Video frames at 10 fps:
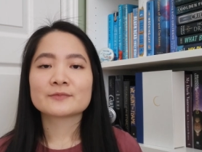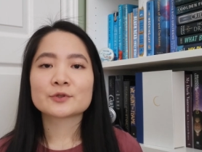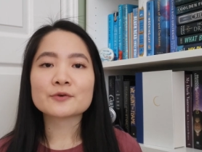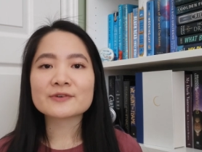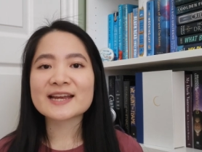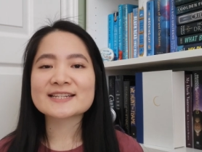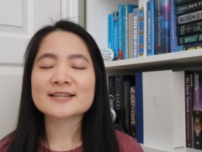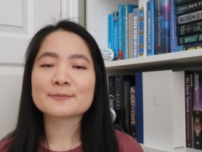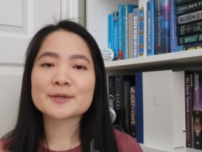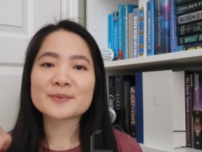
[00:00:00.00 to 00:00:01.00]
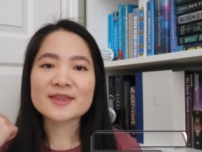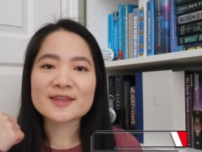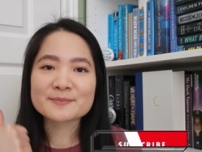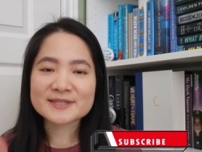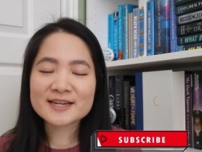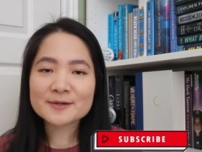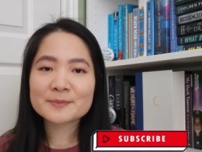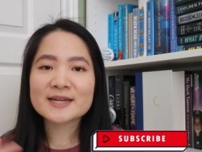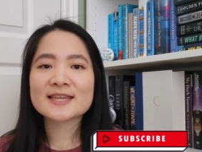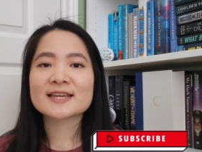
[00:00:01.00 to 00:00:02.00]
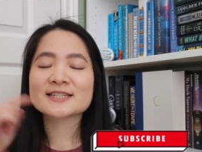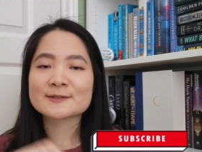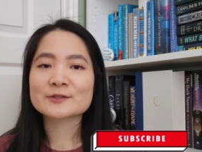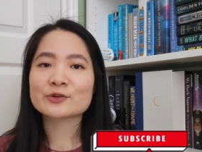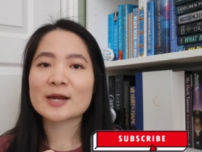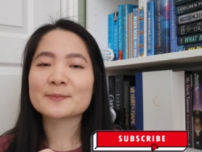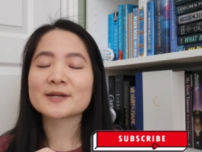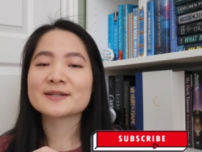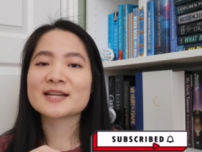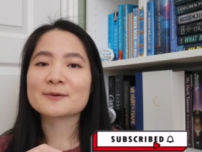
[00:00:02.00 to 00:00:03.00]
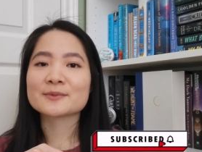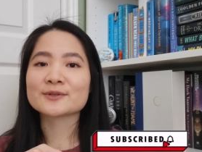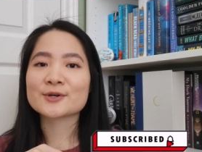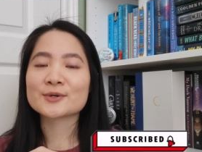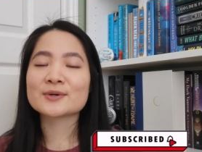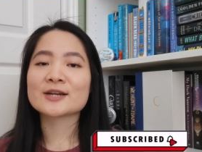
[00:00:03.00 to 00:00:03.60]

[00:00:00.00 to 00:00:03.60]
Don't forget to give me a big thumbs up, hit that subscribe button down below,